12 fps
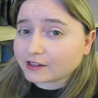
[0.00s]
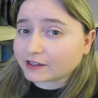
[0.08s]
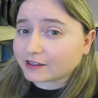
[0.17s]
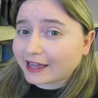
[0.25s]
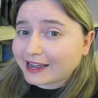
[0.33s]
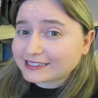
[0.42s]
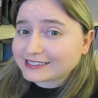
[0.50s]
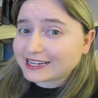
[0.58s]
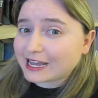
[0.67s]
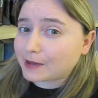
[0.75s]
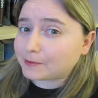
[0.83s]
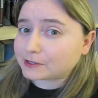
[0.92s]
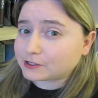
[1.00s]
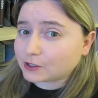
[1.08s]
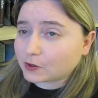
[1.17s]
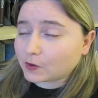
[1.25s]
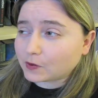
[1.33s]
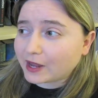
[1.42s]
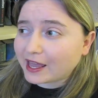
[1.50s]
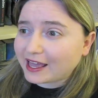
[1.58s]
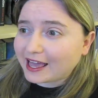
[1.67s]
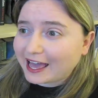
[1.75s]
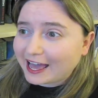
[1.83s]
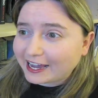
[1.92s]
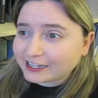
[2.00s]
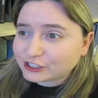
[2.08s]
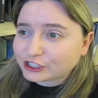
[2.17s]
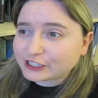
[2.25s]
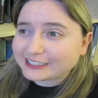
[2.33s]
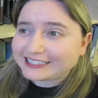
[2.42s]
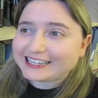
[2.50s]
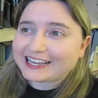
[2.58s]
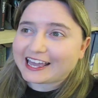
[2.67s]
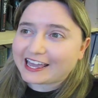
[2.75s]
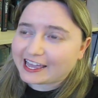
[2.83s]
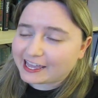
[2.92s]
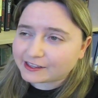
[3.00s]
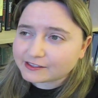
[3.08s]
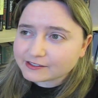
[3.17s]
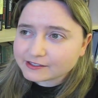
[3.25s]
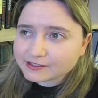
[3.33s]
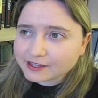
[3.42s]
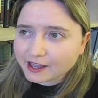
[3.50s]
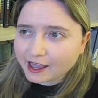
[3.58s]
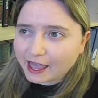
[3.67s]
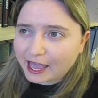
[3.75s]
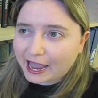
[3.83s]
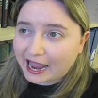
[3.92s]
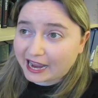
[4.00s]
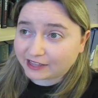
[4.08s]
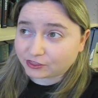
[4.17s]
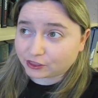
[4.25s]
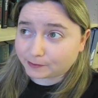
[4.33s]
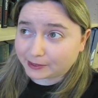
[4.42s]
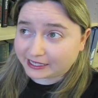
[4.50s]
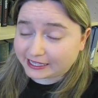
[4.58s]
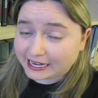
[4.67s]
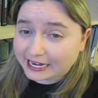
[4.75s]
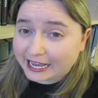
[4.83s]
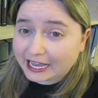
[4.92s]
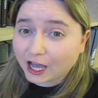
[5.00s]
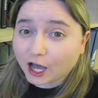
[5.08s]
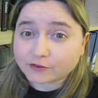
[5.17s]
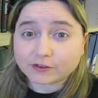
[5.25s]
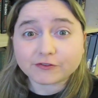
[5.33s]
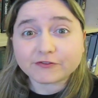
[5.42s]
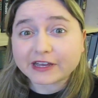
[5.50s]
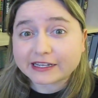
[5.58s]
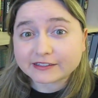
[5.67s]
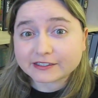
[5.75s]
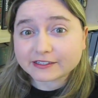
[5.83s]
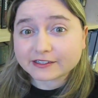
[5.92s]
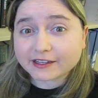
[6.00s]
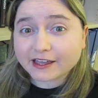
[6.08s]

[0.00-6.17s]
The last episode actually ends at the beginning of a fight.